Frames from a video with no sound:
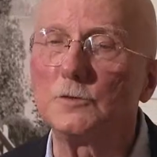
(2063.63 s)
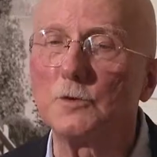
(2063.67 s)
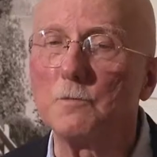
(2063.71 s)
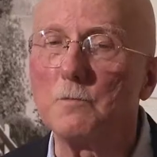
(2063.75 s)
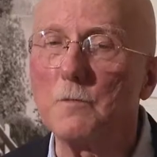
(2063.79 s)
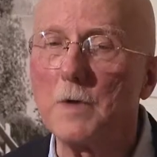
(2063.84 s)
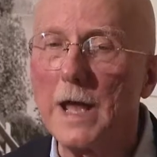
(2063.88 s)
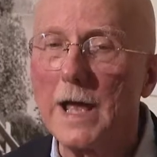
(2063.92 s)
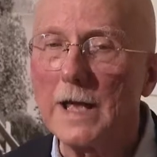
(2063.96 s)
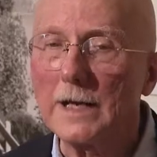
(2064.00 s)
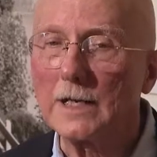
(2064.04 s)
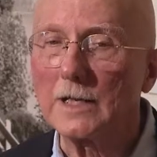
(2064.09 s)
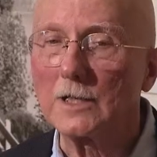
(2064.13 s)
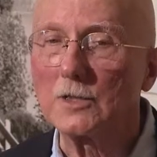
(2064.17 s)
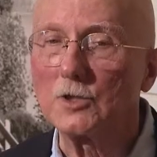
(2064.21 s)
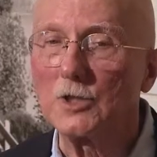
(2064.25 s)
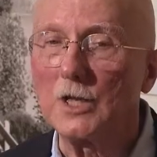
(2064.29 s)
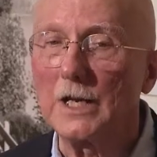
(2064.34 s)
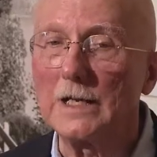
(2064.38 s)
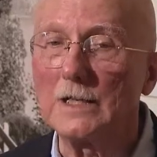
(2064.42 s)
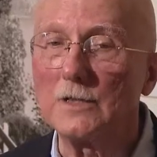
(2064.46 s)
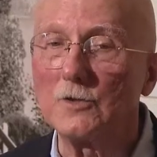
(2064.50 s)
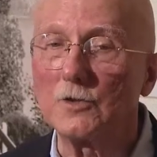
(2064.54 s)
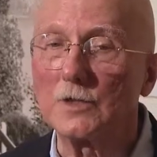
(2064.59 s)
dramatic
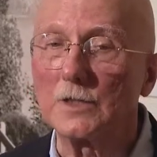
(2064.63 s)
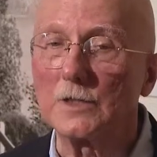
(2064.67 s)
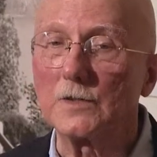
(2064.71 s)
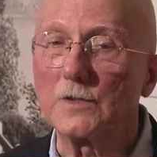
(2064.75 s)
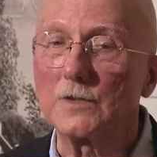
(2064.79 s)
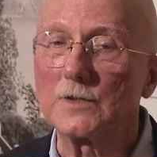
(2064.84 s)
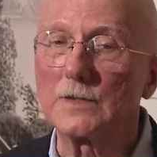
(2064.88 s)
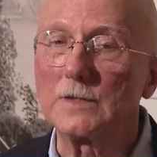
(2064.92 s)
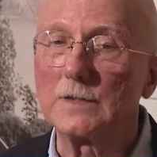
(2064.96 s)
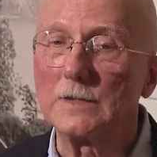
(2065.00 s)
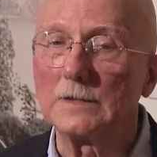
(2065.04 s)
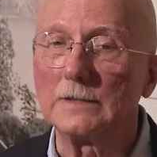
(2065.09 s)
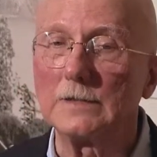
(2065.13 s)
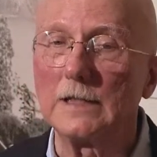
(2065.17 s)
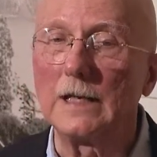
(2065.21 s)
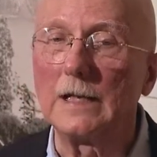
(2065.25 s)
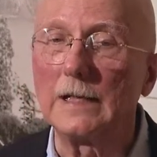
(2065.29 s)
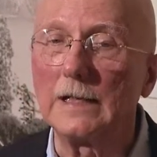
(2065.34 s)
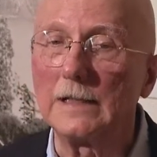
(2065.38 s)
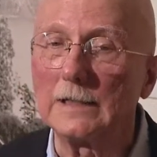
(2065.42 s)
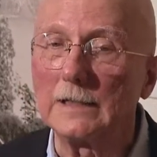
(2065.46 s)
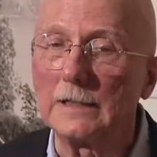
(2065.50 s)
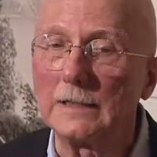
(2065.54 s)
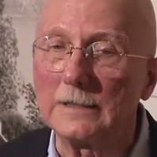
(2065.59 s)
changes
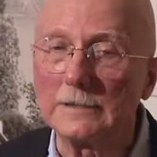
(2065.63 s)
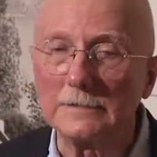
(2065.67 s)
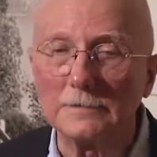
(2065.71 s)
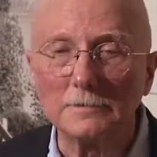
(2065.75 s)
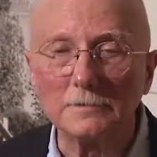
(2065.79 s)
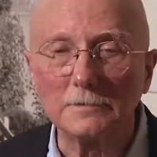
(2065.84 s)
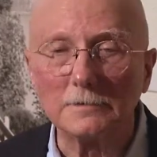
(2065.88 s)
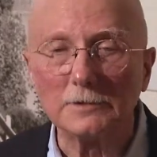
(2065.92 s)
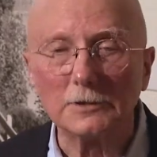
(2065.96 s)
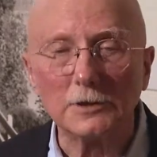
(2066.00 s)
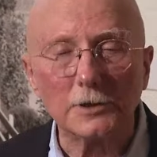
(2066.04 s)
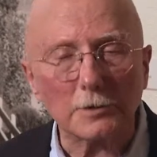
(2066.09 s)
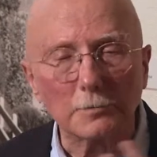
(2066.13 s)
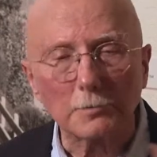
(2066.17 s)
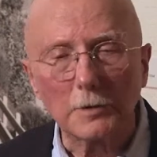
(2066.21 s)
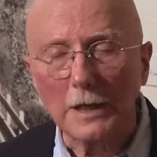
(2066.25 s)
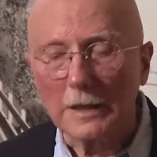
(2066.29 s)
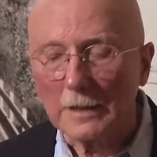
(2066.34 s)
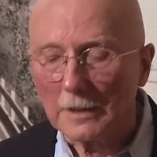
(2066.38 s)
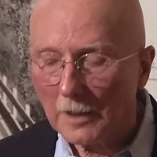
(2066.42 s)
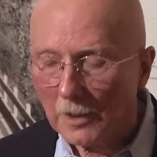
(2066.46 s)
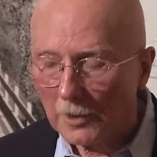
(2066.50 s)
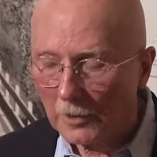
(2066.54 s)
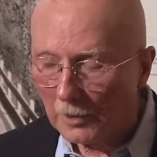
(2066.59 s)
uh, year by
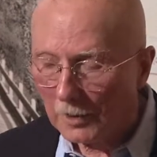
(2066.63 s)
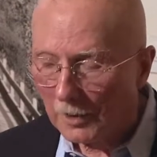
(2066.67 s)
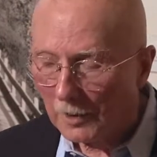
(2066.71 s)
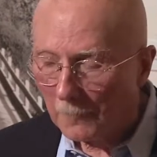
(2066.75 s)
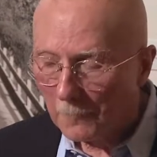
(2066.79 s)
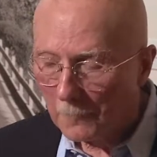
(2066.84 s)
year.